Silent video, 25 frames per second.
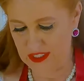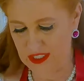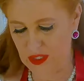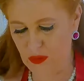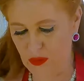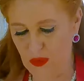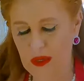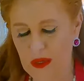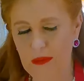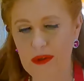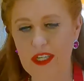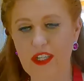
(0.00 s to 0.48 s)
So
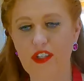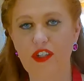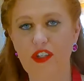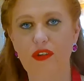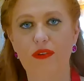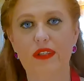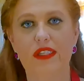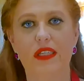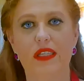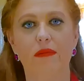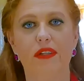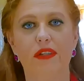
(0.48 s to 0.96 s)
what I'm going to do
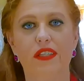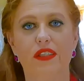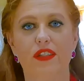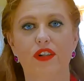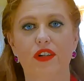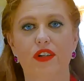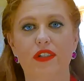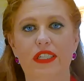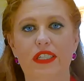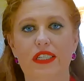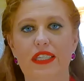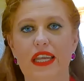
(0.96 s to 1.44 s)
is I'm going to
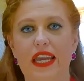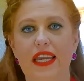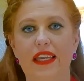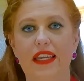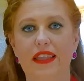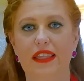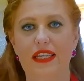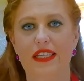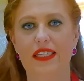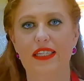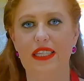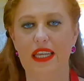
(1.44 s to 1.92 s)
start to take
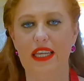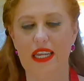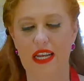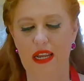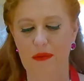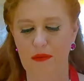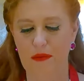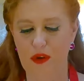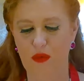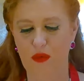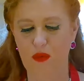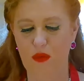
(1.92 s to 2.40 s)
this and I'm
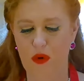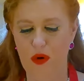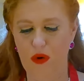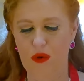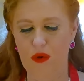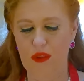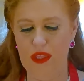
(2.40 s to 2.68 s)
going to roll